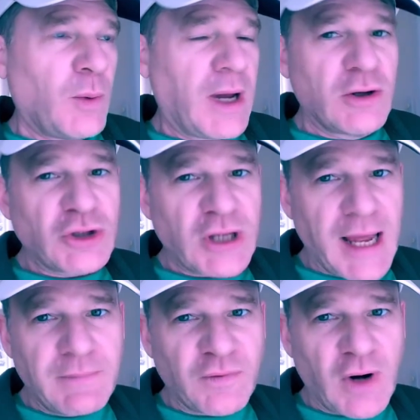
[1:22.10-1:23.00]
should
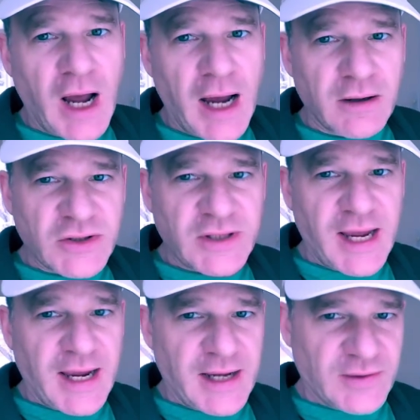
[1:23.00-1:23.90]
aim for higher
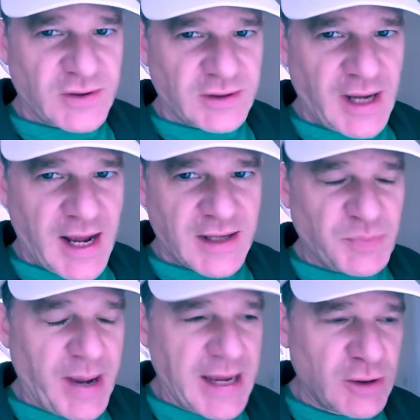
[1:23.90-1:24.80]
states, yes,
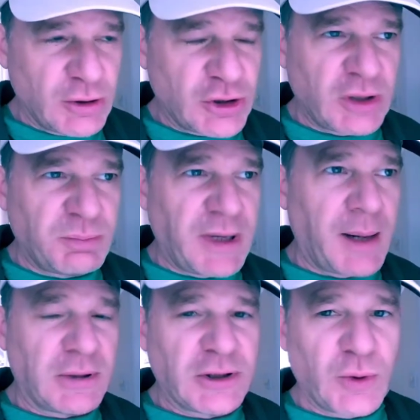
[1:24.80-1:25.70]
but you should be
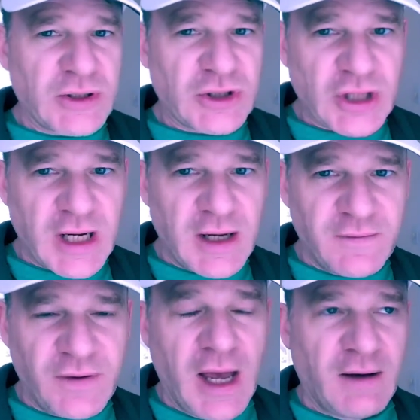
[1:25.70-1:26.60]
able to
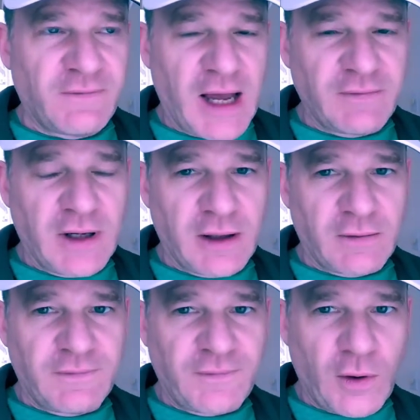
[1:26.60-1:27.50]
achieve
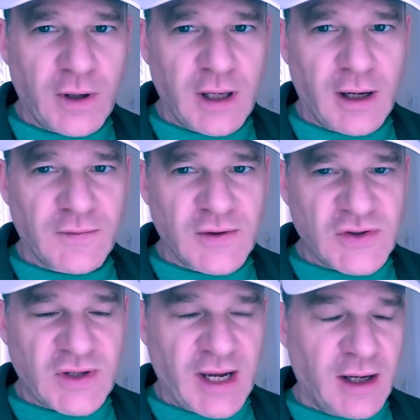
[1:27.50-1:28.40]
540 on the
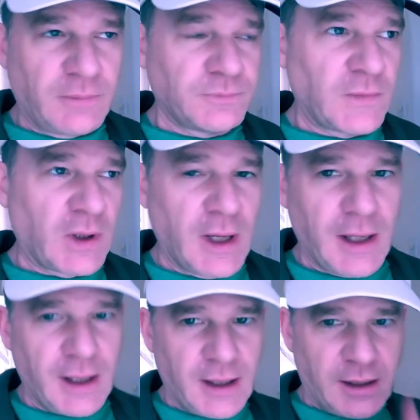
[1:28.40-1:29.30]
scale
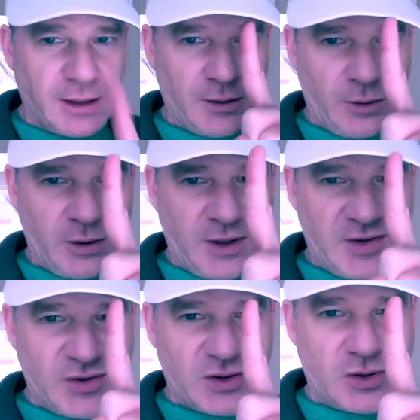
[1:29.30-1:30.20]
in
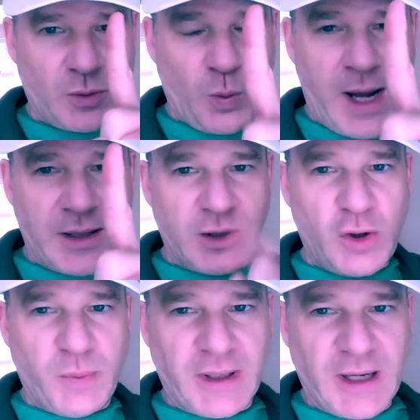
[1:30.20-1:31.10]
this one
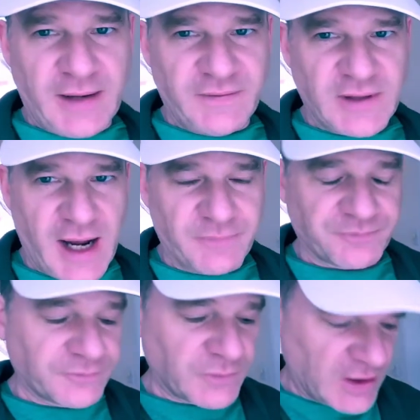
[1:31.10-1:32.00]
human lifetime.
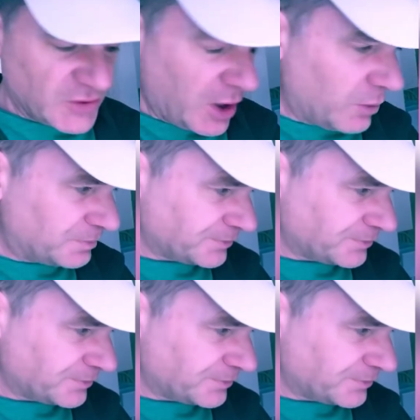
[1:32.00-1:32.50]
So,